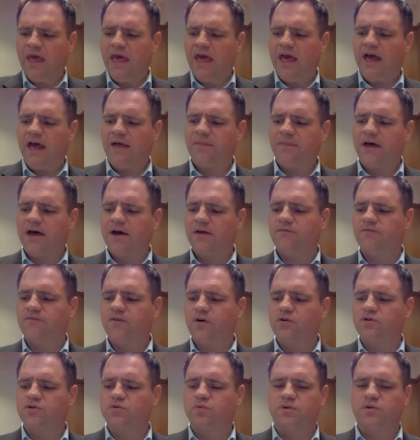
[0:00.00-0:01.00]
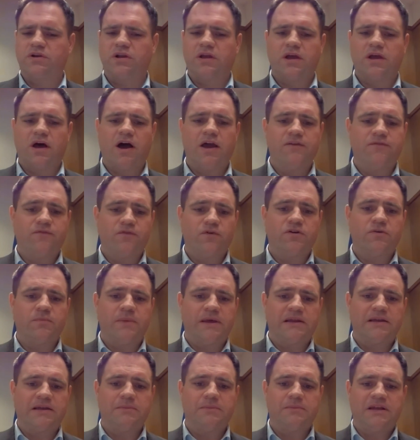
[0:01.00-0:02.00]
And that vote would, I
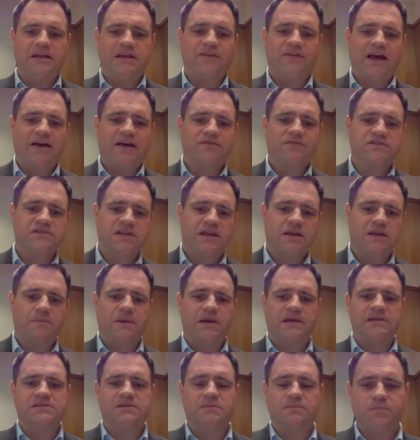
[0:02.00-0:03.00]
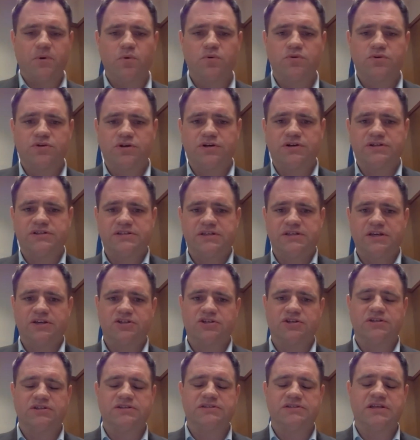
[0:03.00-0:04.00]
fundamentally believe, have to take place in both
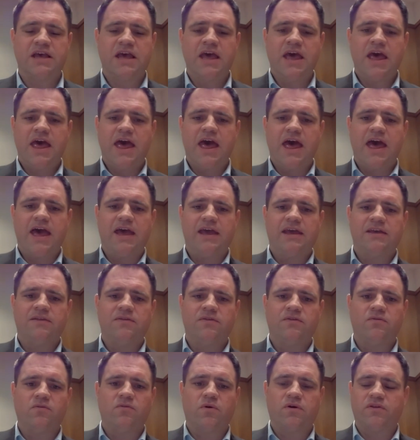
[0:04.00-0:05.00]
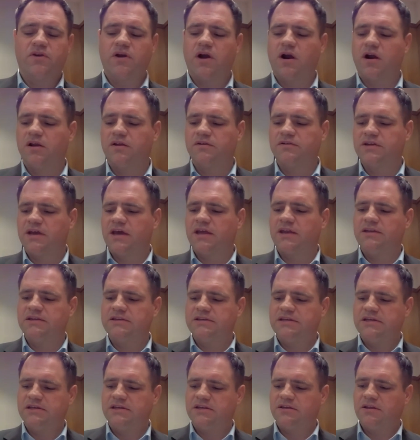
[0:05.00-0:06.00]
jurisdictions in Northern Ireland and
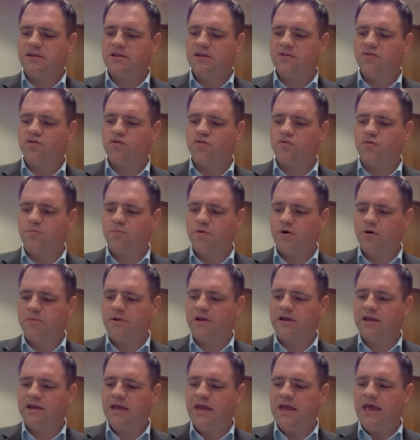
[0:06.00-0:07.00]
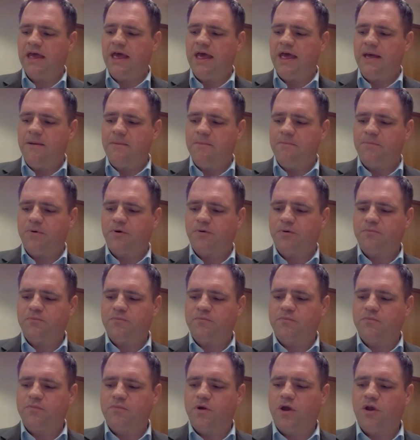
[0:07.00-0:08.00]
indeed the Republic. But
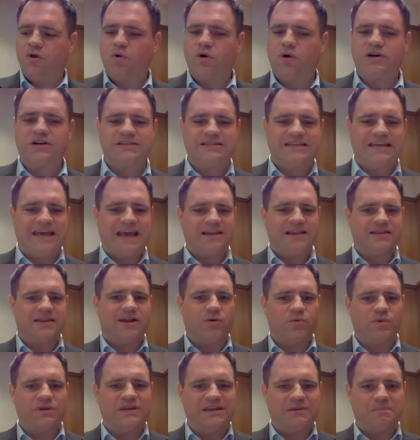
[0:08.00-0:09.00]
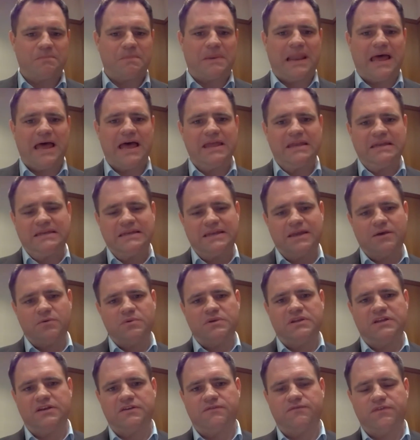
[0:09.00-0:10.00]
in order to get there, we need a plan, and we
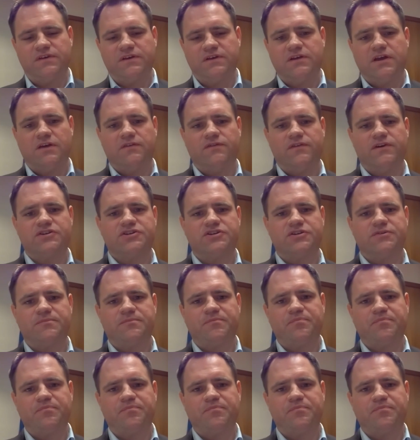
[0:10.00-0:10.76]
need a vision.